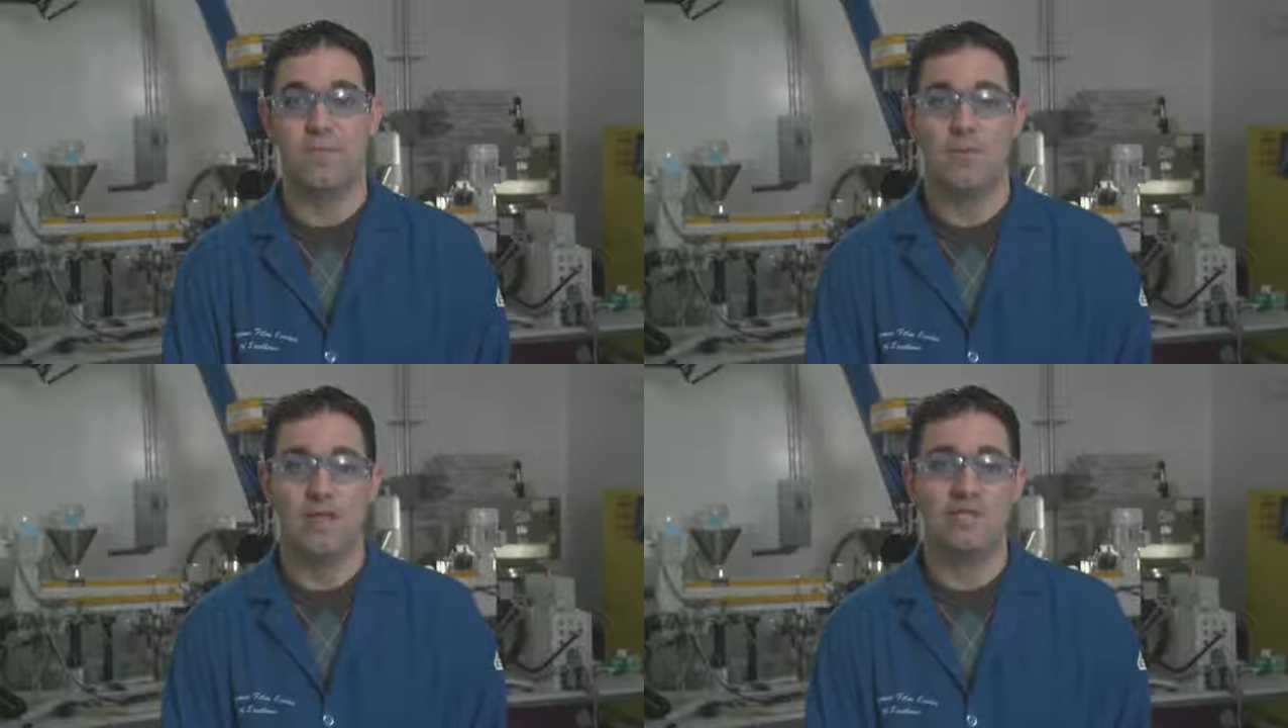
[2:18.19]

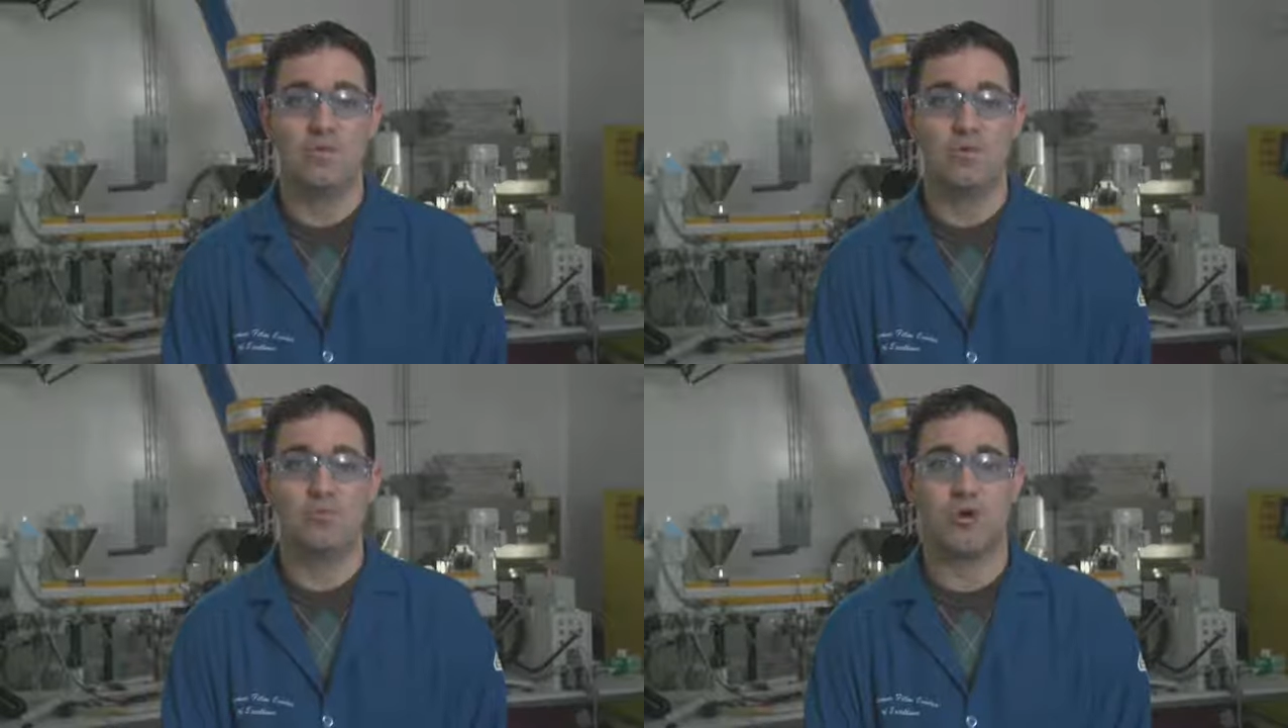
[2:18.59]
Many
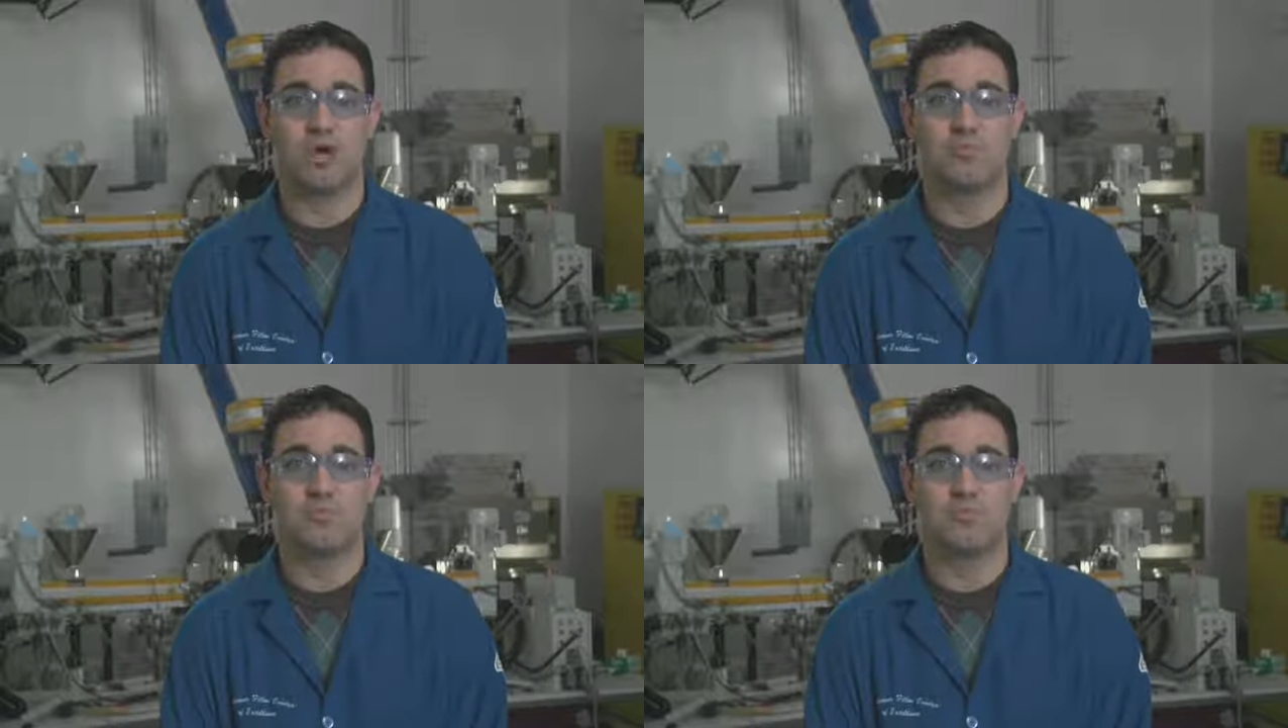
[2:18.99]
local
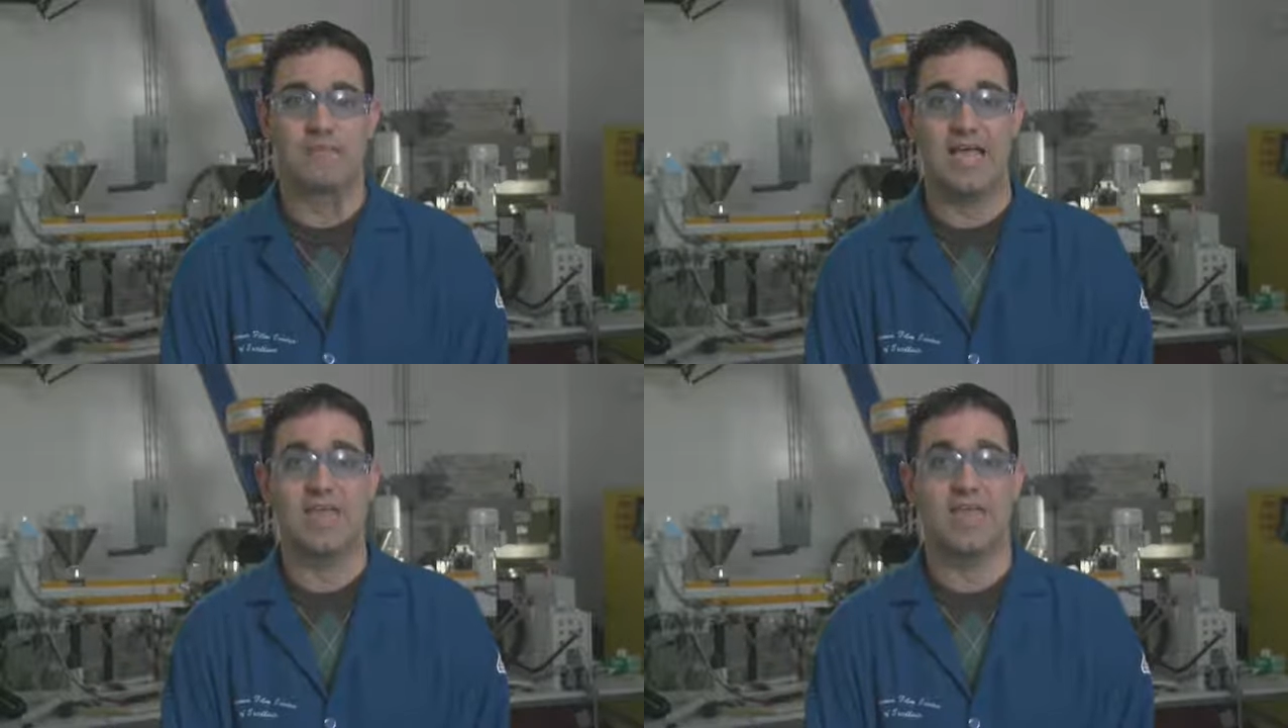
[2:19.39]
problems
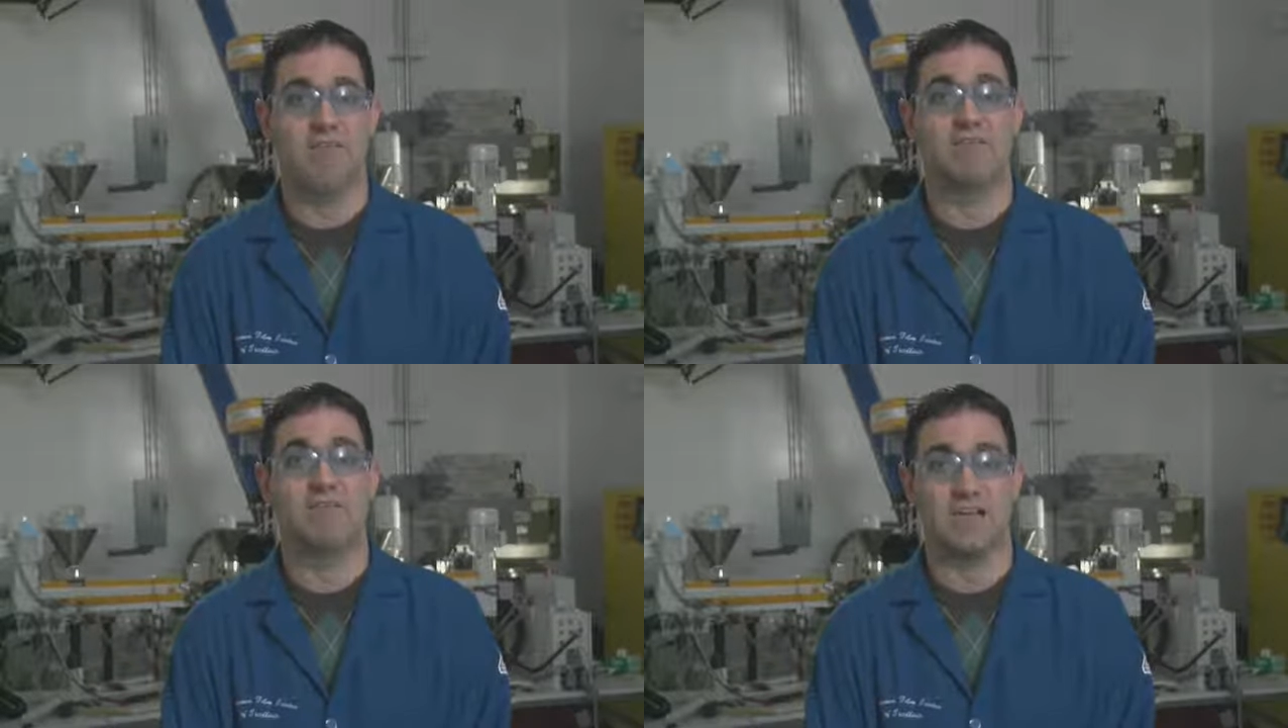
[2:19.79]
can
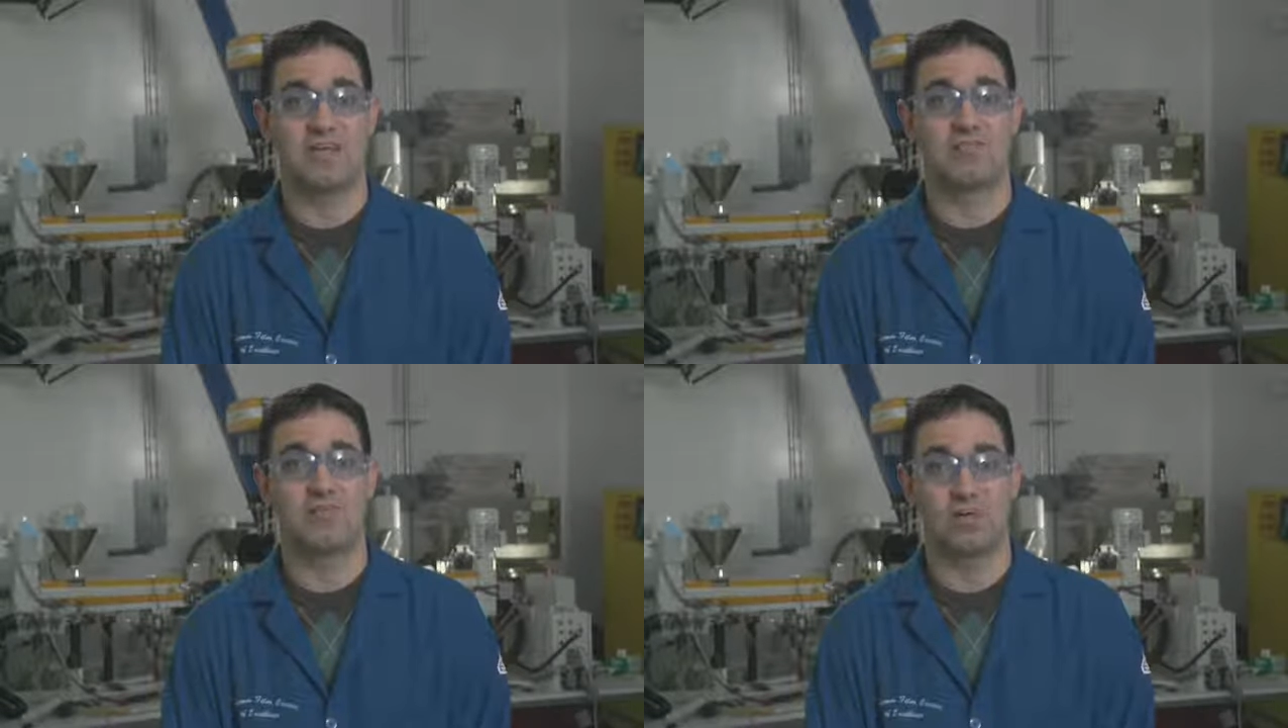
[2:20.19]
have an
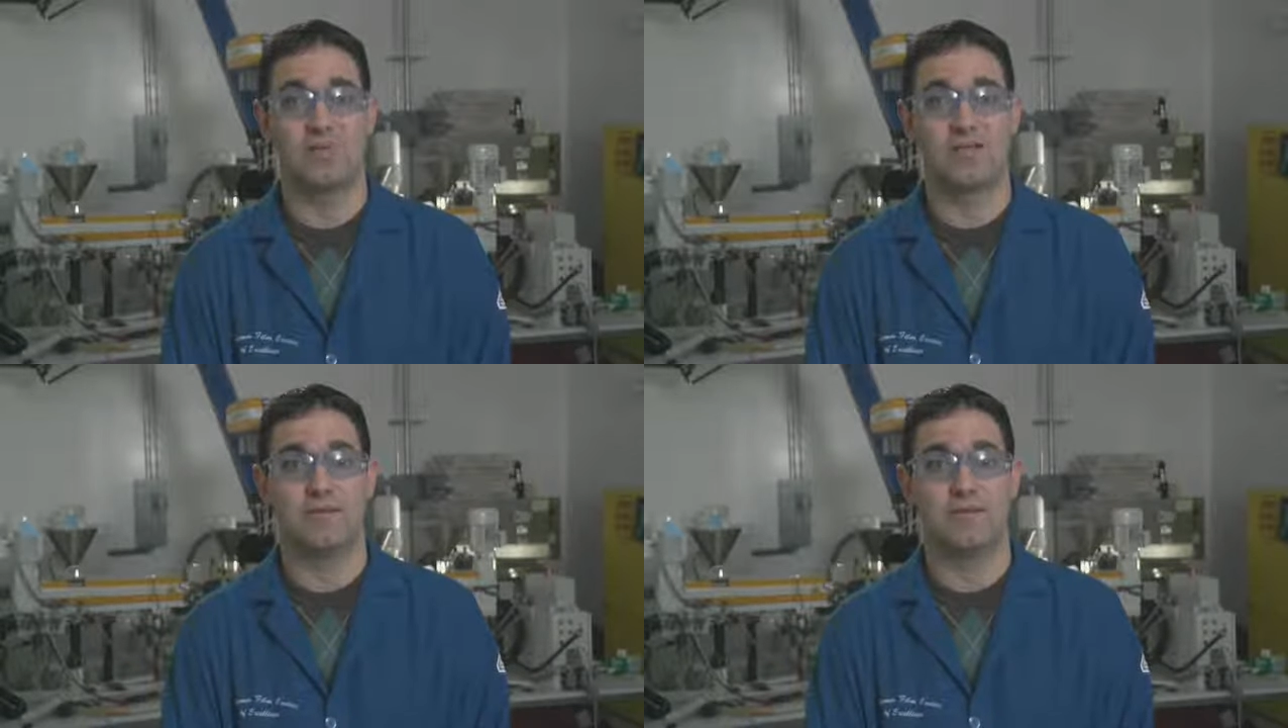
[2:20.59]
effect
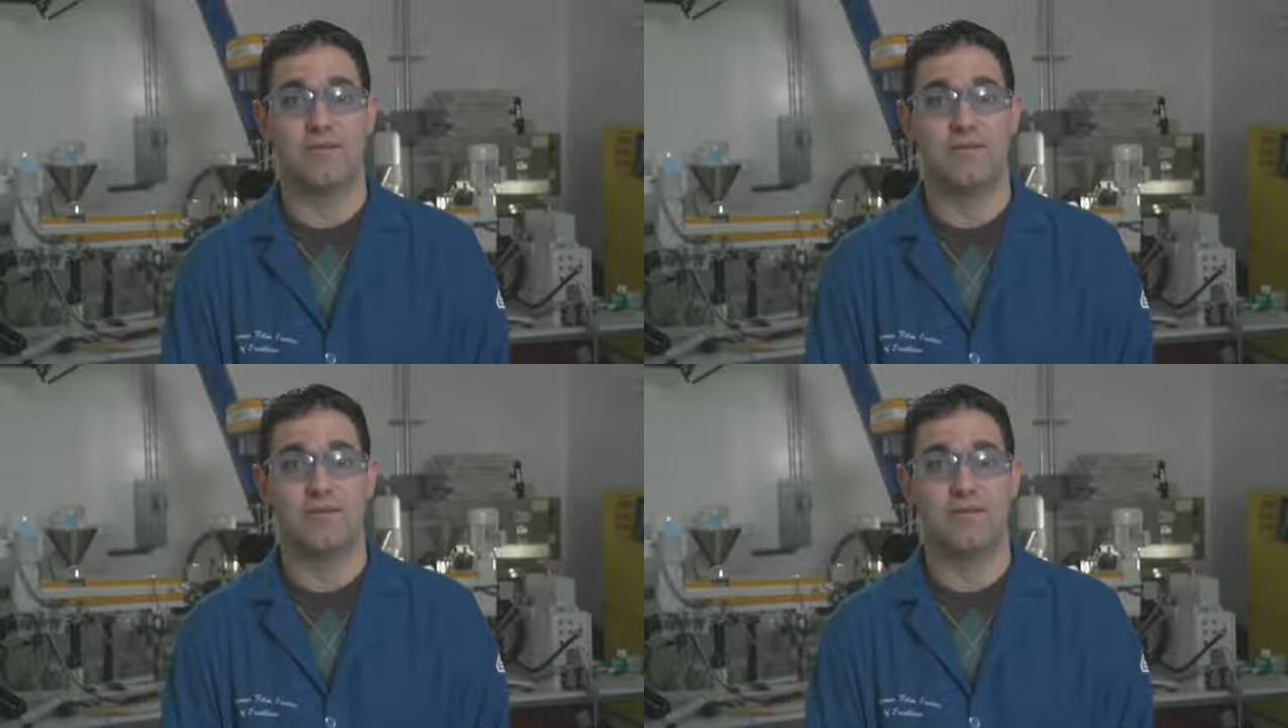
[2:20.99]
globally